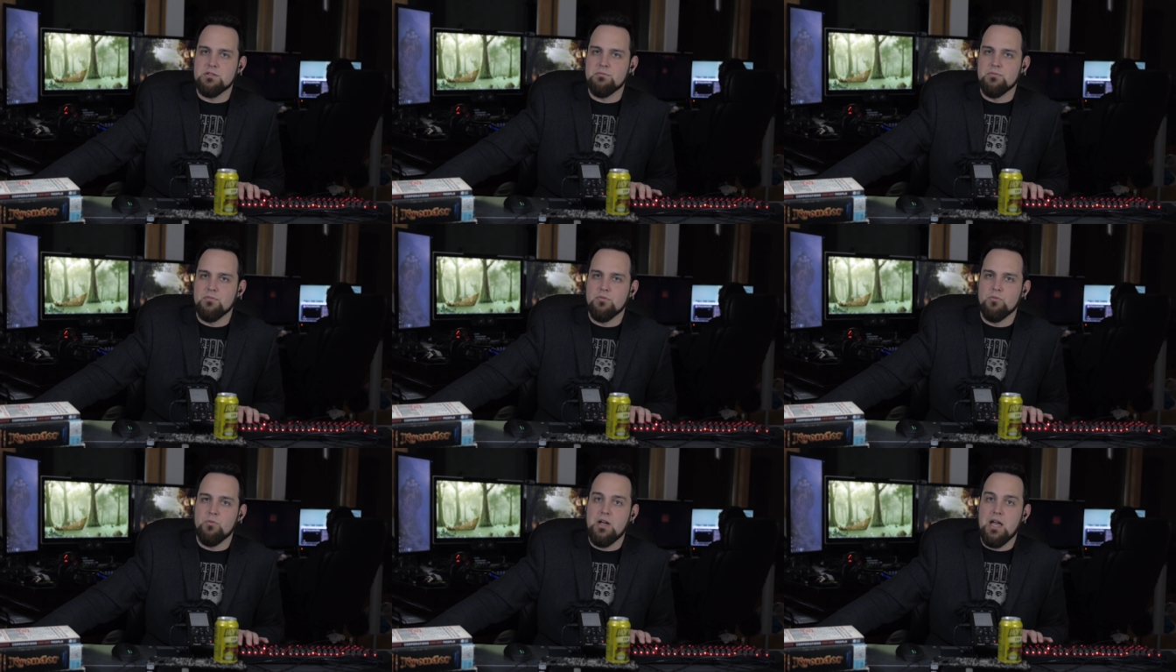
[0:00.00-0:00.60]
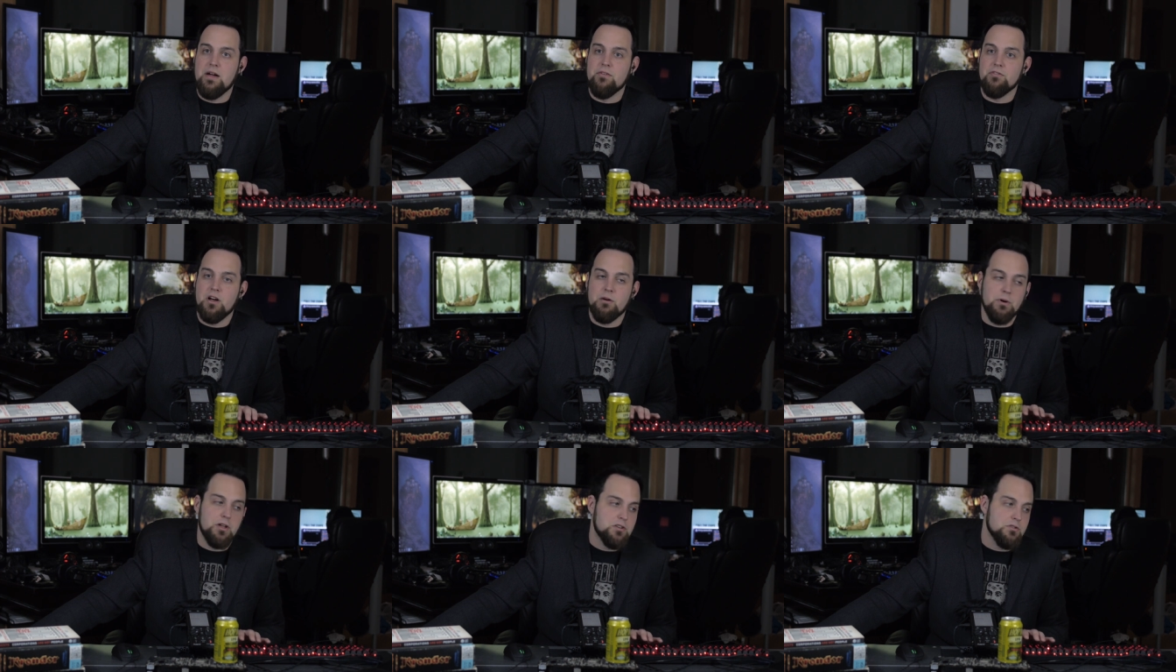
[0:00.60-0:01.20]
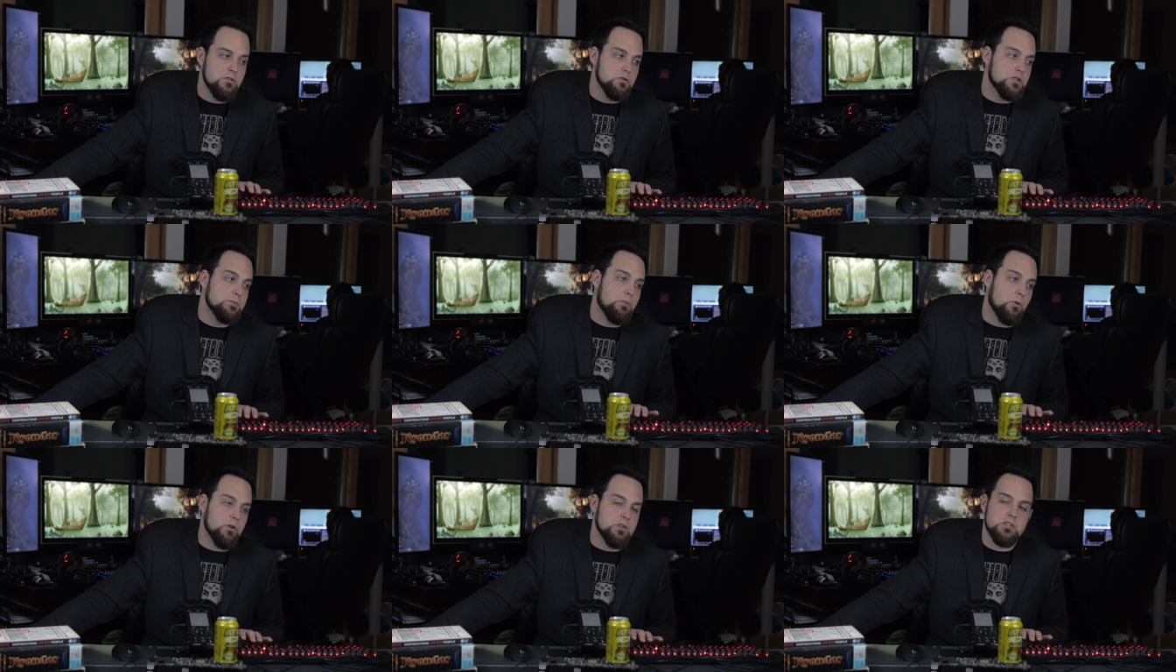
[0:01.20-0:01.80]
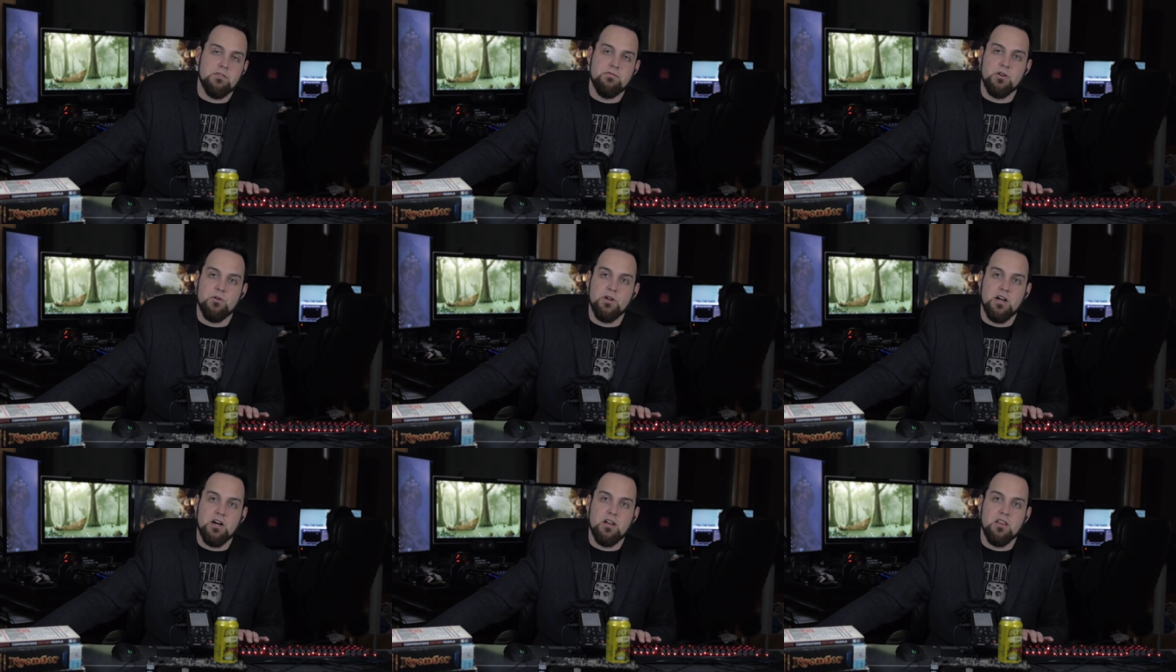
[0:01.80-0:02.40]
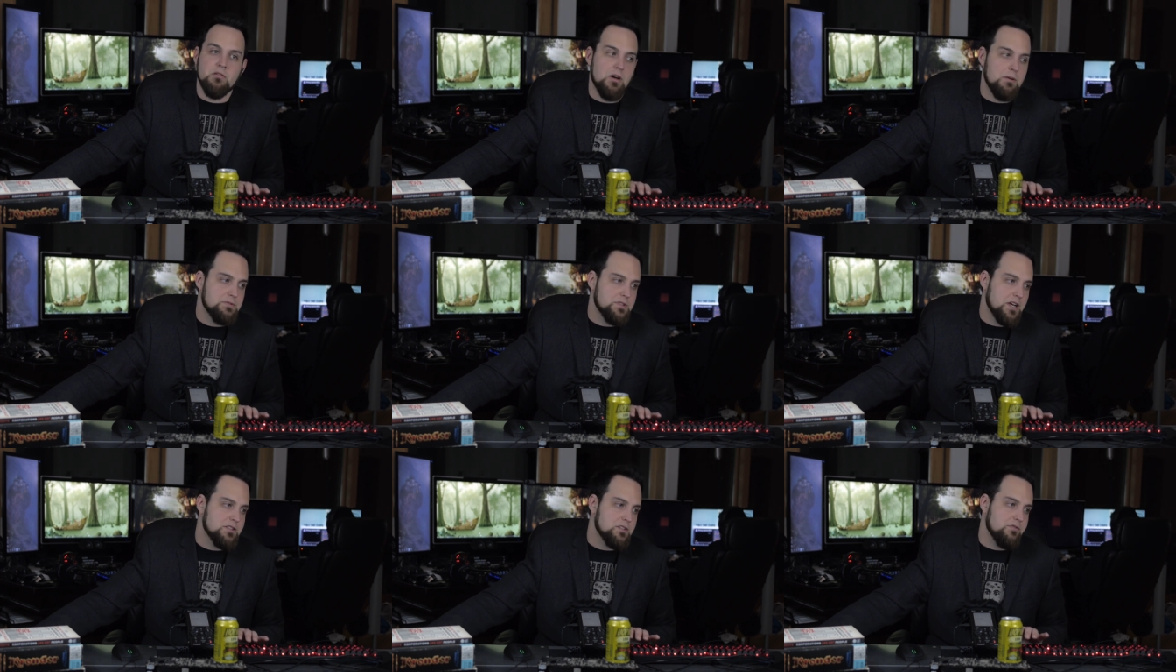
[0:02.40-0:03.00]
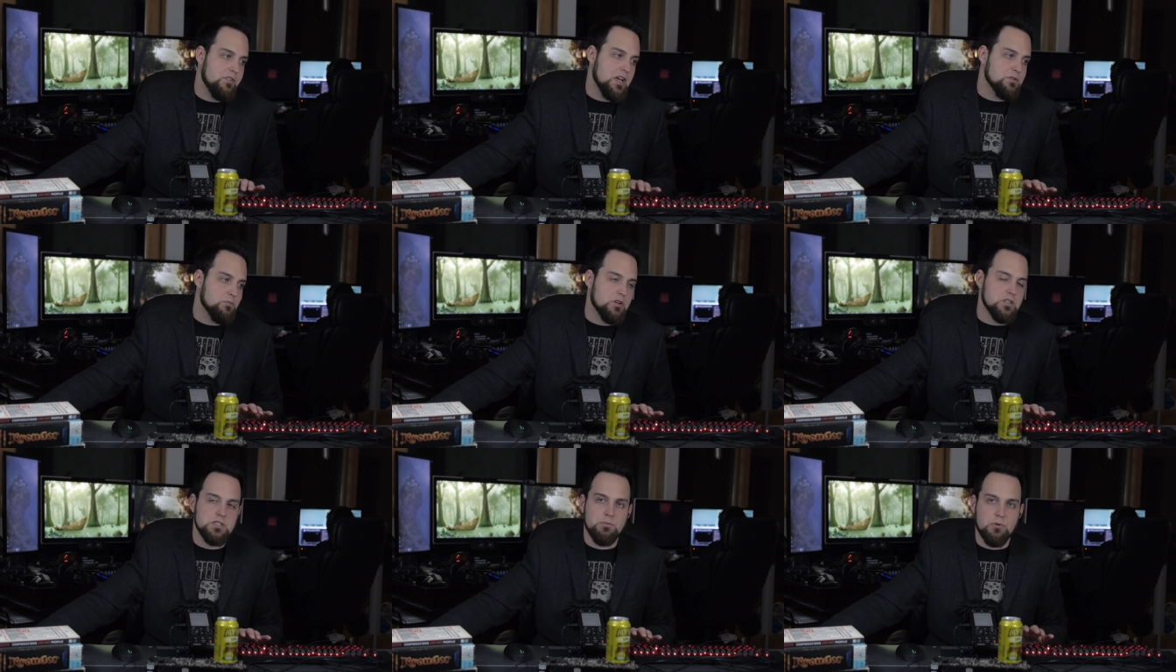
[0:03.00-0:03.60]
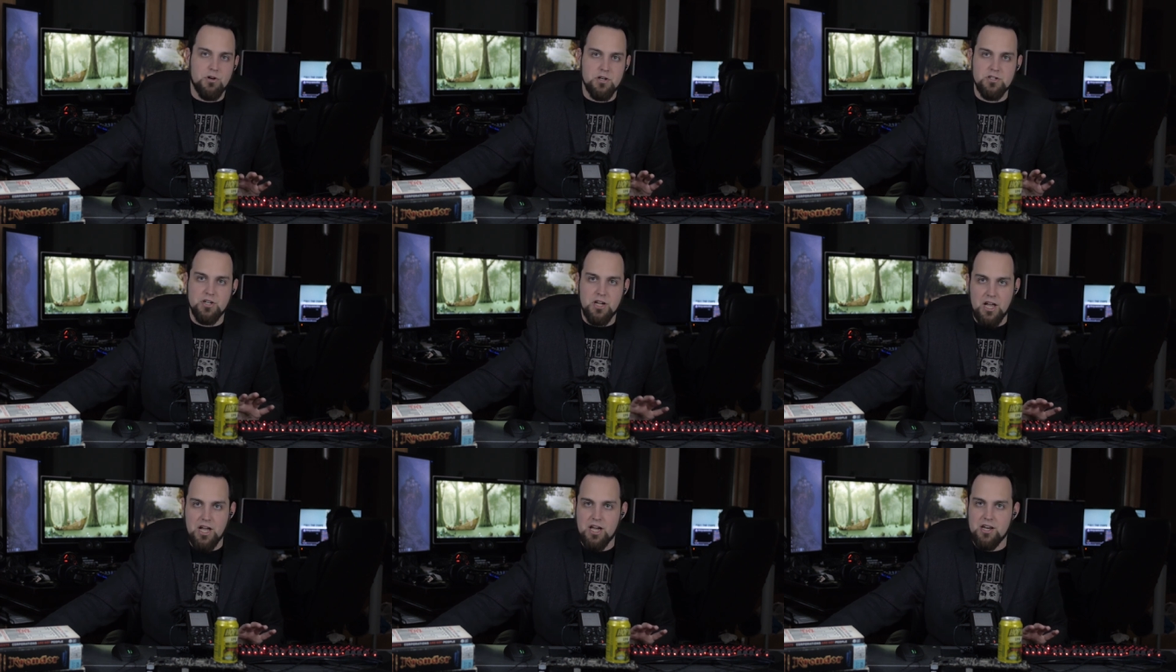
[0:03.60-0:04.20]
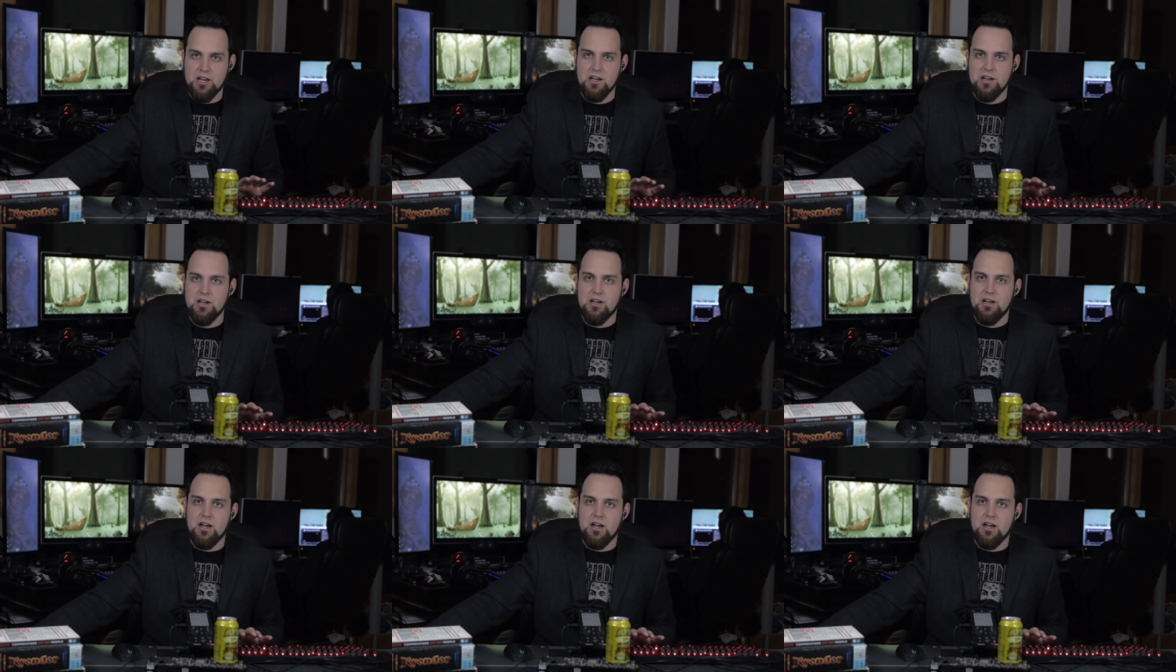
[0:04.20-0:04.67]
system. We have a bunch of new support stuff going on on the website, so if you guys want to support us, you can.